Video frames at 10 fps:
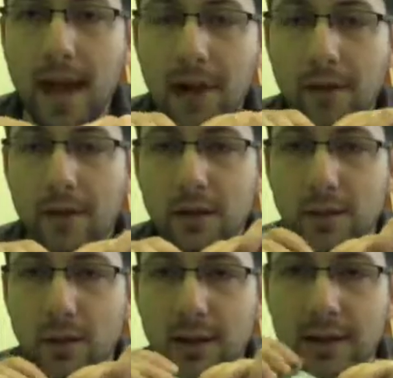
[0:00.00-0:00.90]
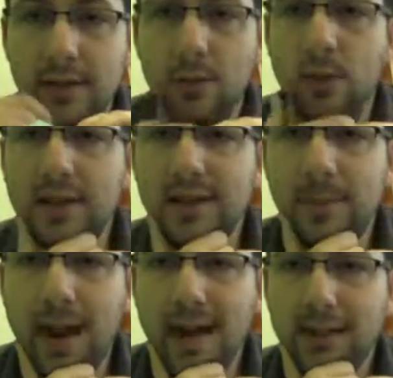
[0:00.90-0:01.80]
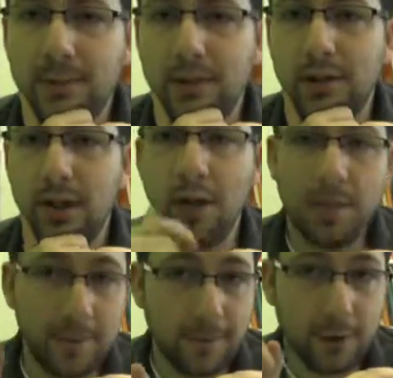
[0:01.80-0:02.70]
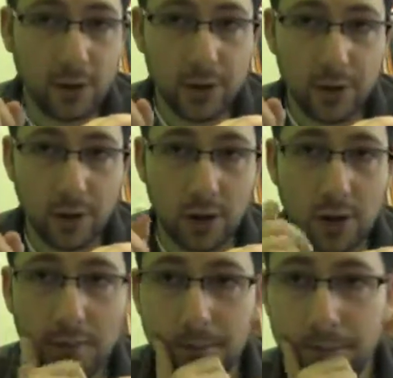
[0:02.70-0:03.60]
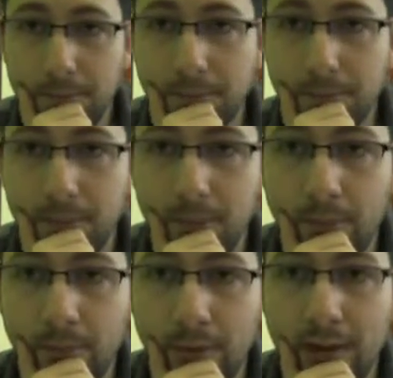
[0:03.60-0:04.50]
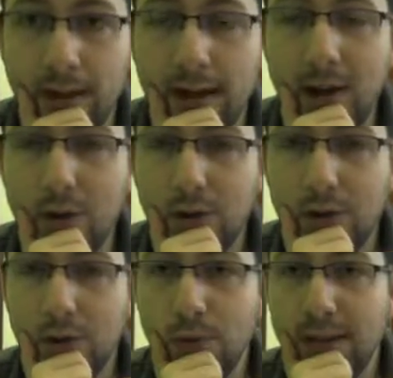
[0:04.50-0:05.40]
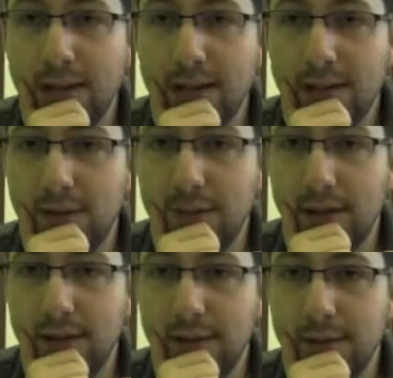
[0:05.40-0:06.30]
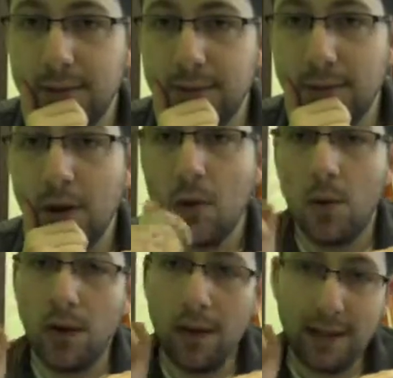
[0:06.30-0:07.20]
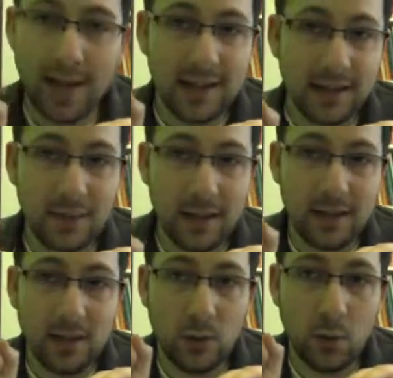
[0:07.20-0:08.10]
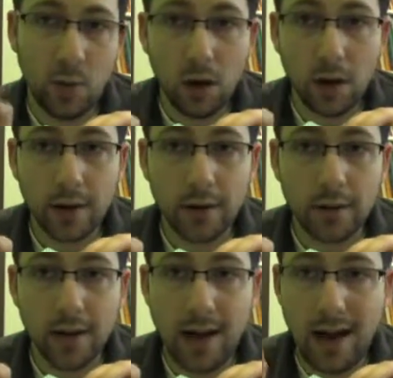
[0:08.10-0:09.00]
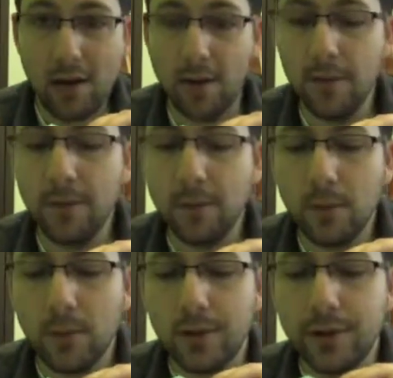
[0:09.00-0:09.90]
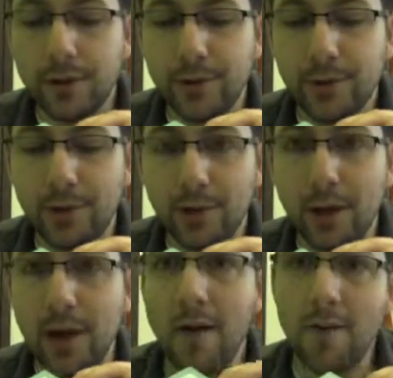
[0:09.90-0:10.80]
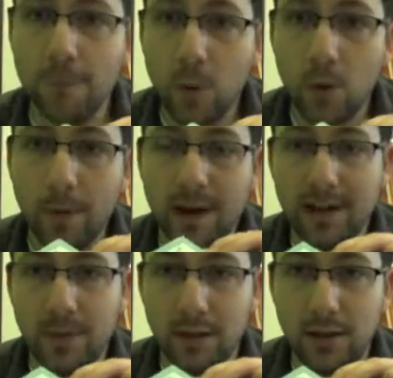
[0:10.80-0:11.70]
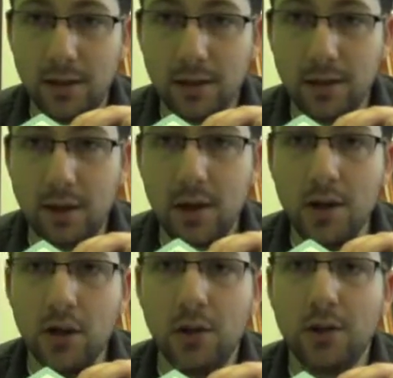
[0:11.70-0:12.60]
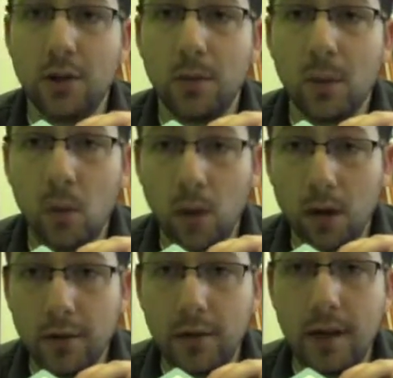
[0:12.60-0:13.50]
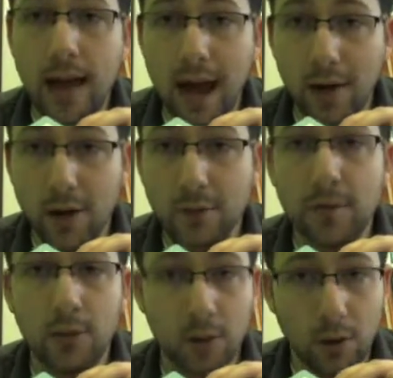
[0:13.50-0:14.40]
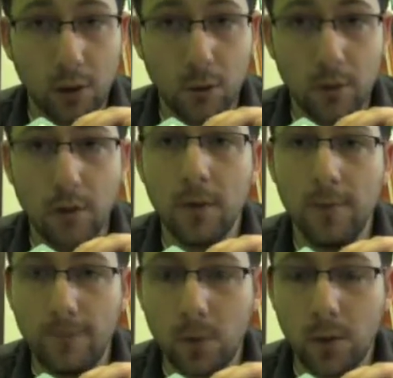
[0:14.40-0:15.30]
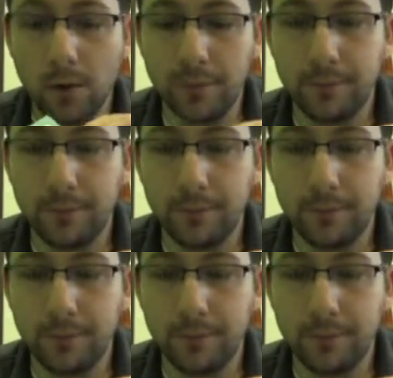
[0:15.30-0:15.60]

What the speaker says: Out of these 4 aces, what is the possibility on my first draw that I will choose the ace of spades? Well, the ace of spades is 1 out of 1, 2, 3, 4 possibilities. So it's going to be 1 out of, or over, 4.